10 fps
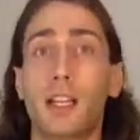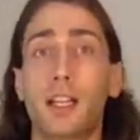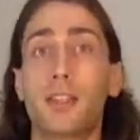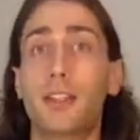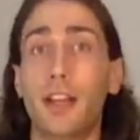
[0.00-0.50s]

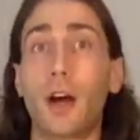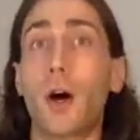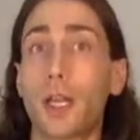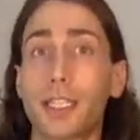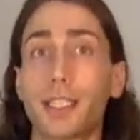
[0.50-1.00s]
the
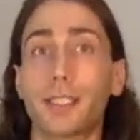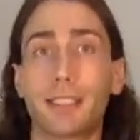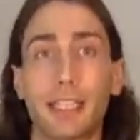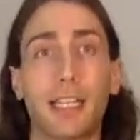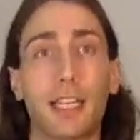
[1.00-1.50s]
audience
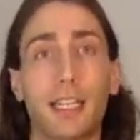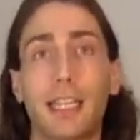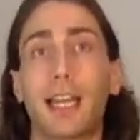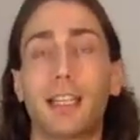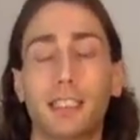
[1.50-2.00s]

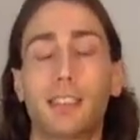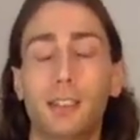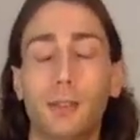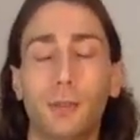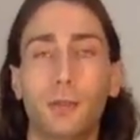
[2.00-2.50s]
that is
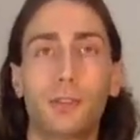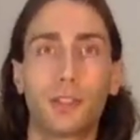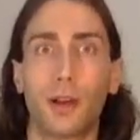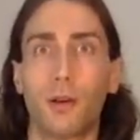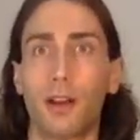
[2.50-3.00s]
you.
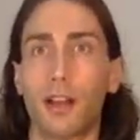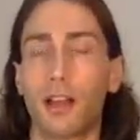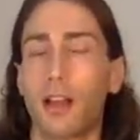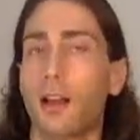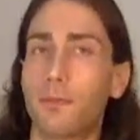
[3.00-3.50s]
So
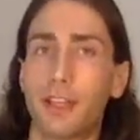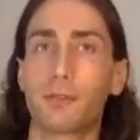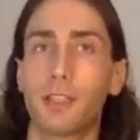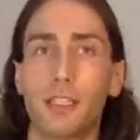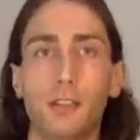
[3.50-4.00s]
I'm
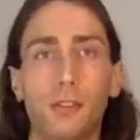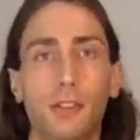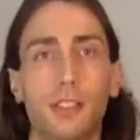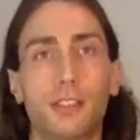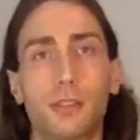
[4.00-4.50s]
definitely
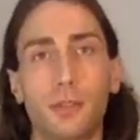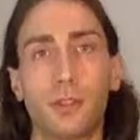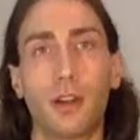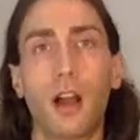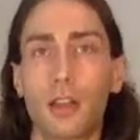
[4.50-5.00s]
curious to
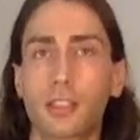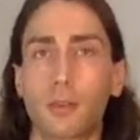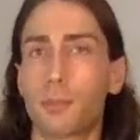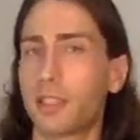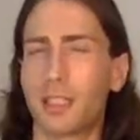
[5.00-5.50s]
your honest
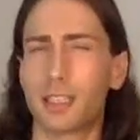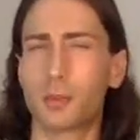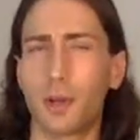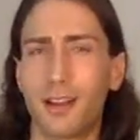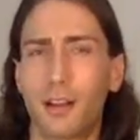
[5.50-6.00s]
opinion as
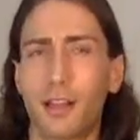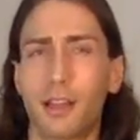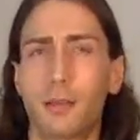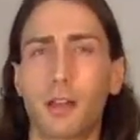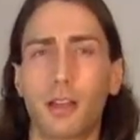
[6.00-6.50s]
well, and
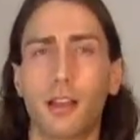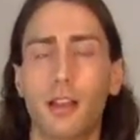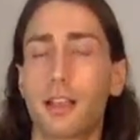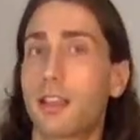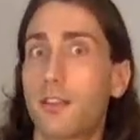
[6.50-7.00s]
I'm gonna
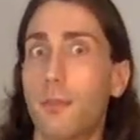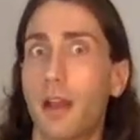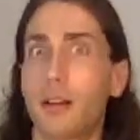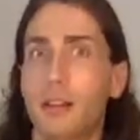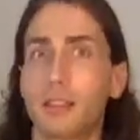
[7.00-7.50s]
give
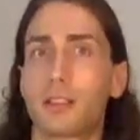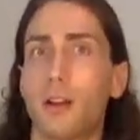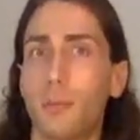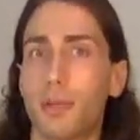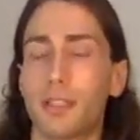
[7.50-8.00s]
my honest
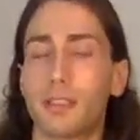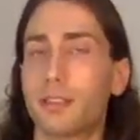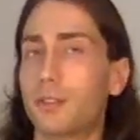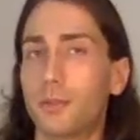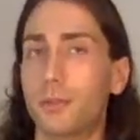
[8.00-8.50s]
opinion
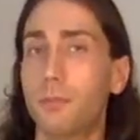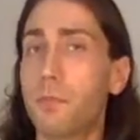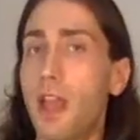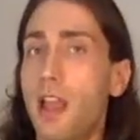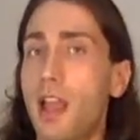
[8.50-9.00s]
too.
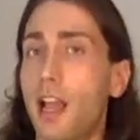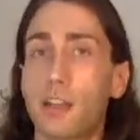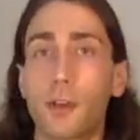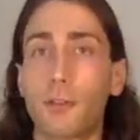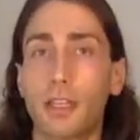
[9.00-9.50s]
And if
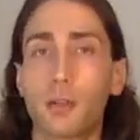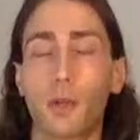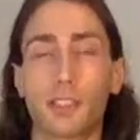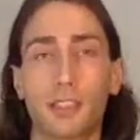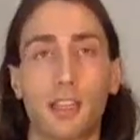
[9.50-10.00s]
you have any
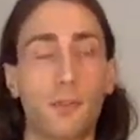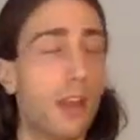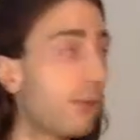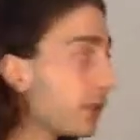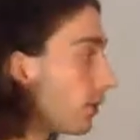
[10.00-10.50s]
questions that have
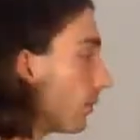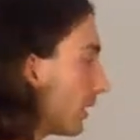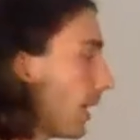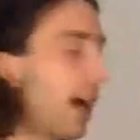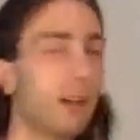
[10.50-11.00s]
nothing to do with
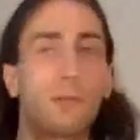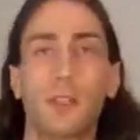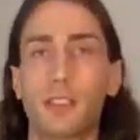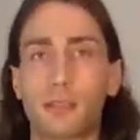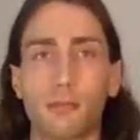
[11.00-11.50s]
the
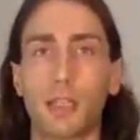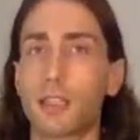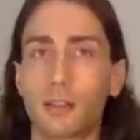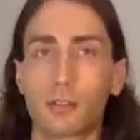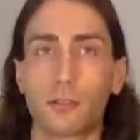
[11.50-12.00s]
outfits, it's
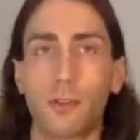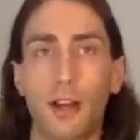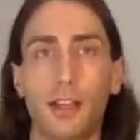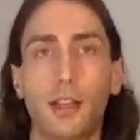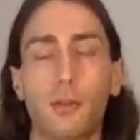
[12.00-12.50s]
also
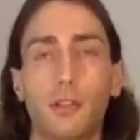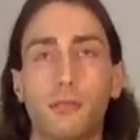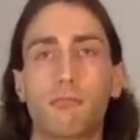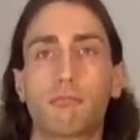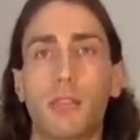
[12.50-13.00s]
fine. I will
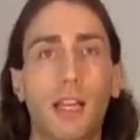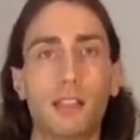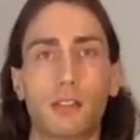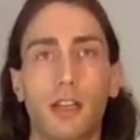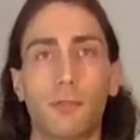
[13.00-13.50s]

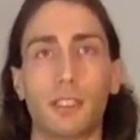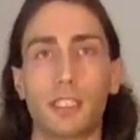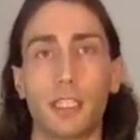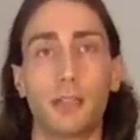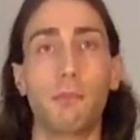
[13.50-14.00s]
answer
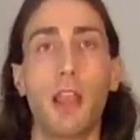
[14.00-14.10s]
everything